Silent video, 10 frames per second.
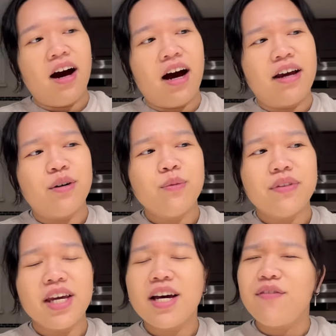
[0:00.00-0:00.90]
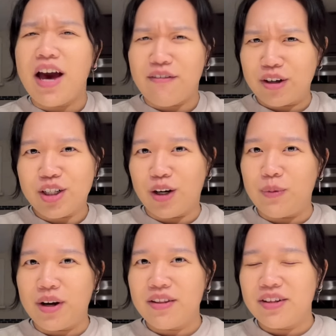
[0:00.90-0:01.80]
I don't think I've ever done
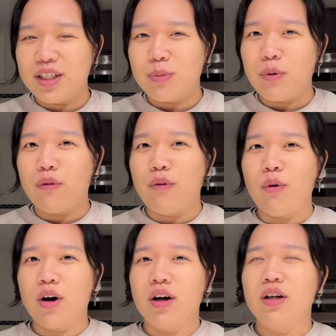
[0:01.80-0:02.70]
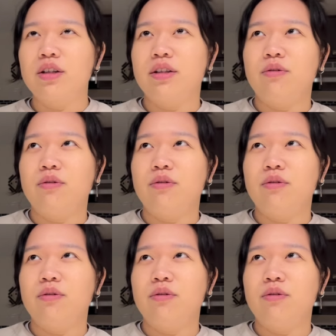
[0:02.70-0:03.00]
one of these before,